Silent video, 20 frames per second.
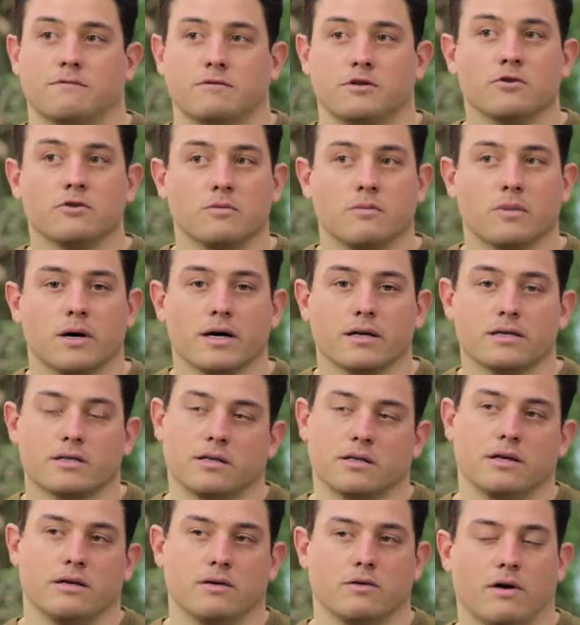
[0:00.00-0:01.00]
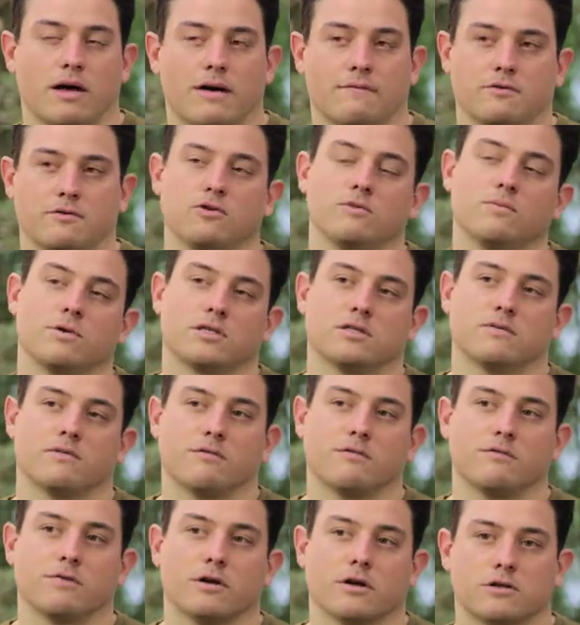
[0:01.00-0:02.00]
too much and you have too much of a
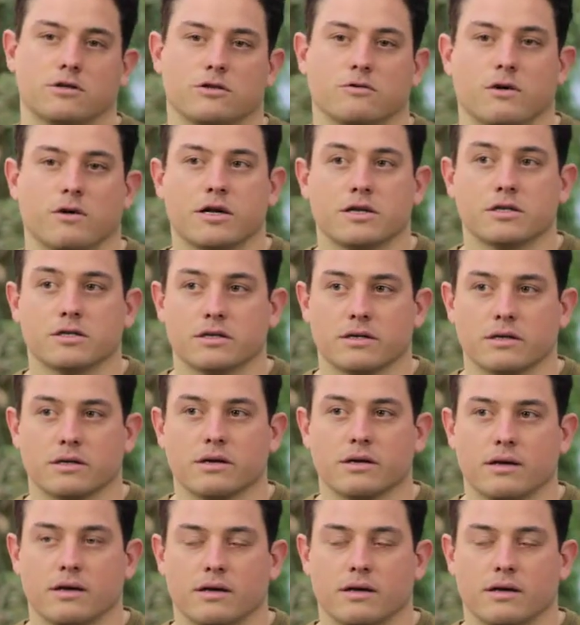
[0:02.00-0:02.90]
fluctuation